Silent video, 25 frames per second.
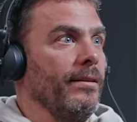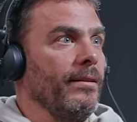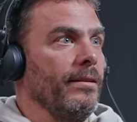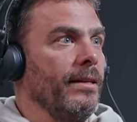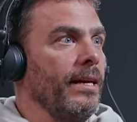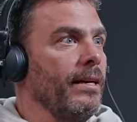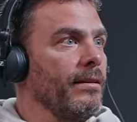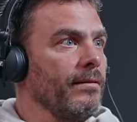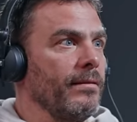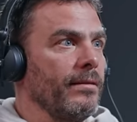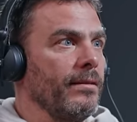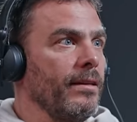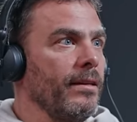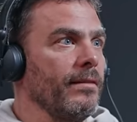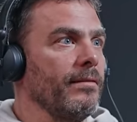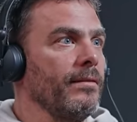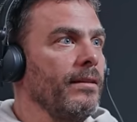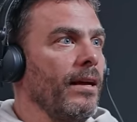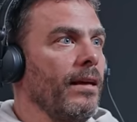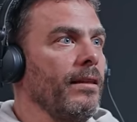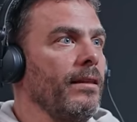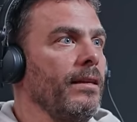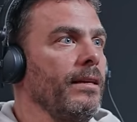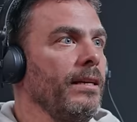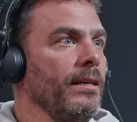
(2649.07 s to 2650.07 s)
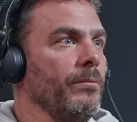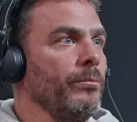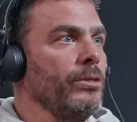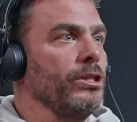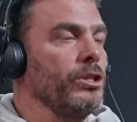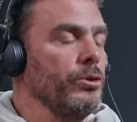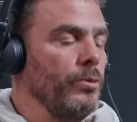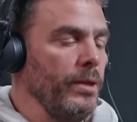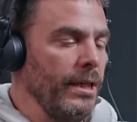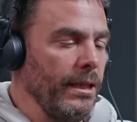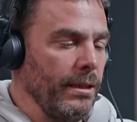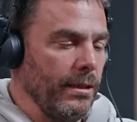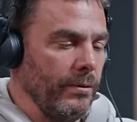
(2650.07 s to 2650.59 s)
There's right. there's nothing in
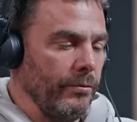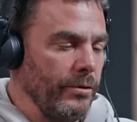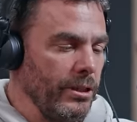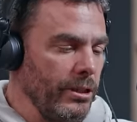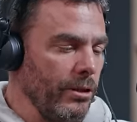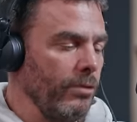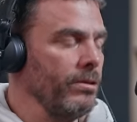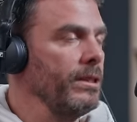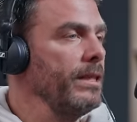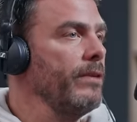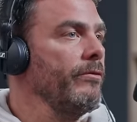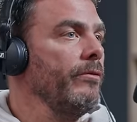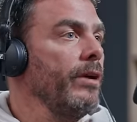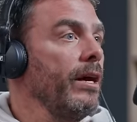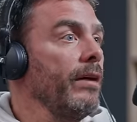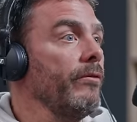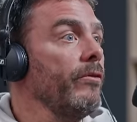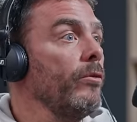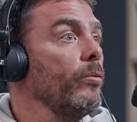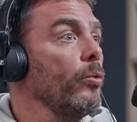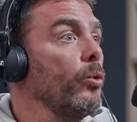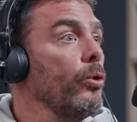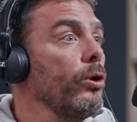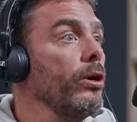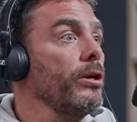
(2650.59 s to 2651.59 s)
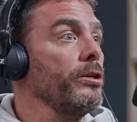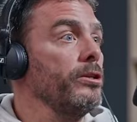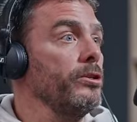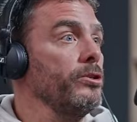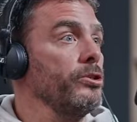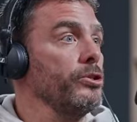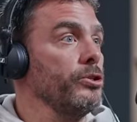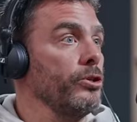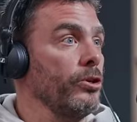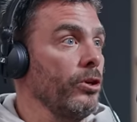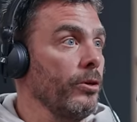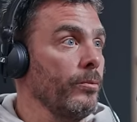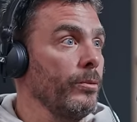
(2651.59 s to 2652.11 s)
between, and we don't even have a word
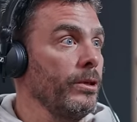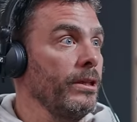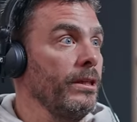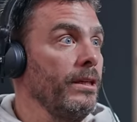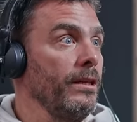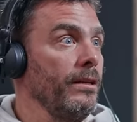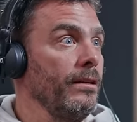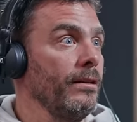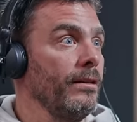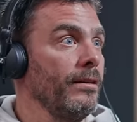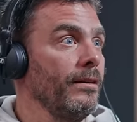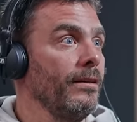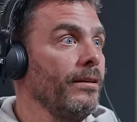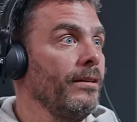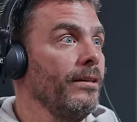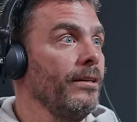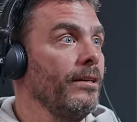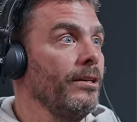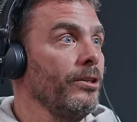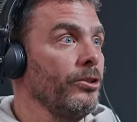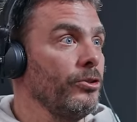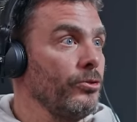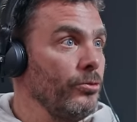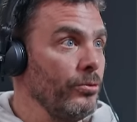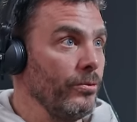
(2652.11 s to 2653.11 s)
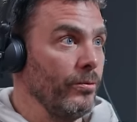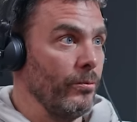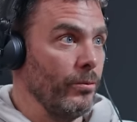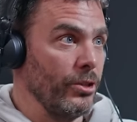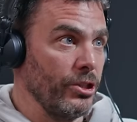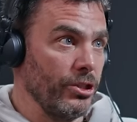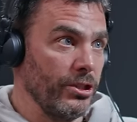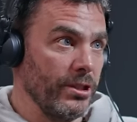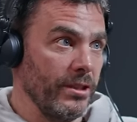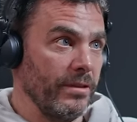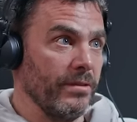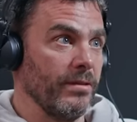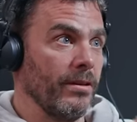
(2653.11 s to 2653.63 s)
in Germany to
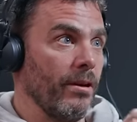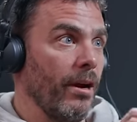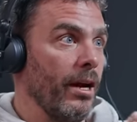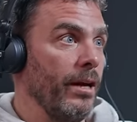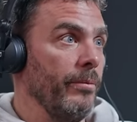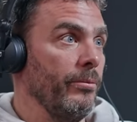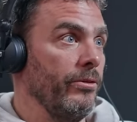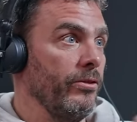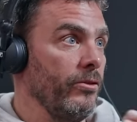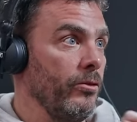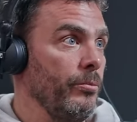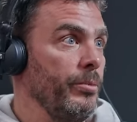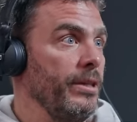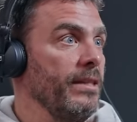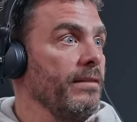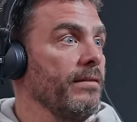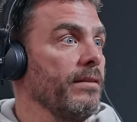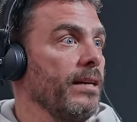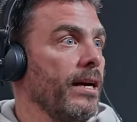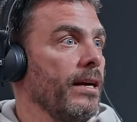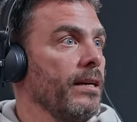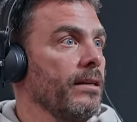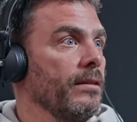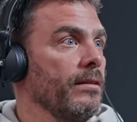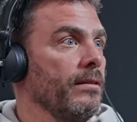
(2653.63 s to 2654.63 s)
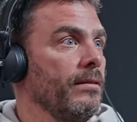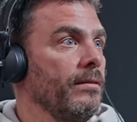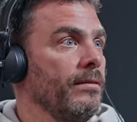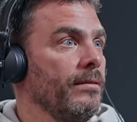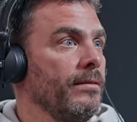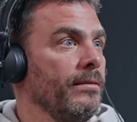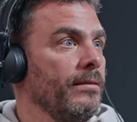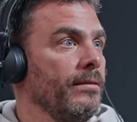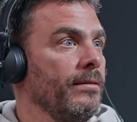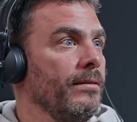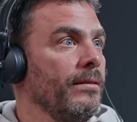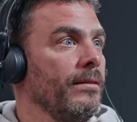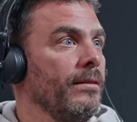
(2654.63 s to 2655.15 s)
which describes to be scared.
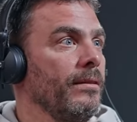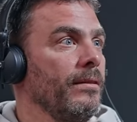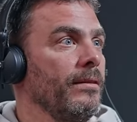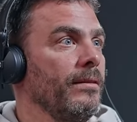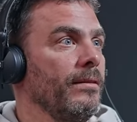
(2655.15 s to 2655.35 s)
Mm -hmm.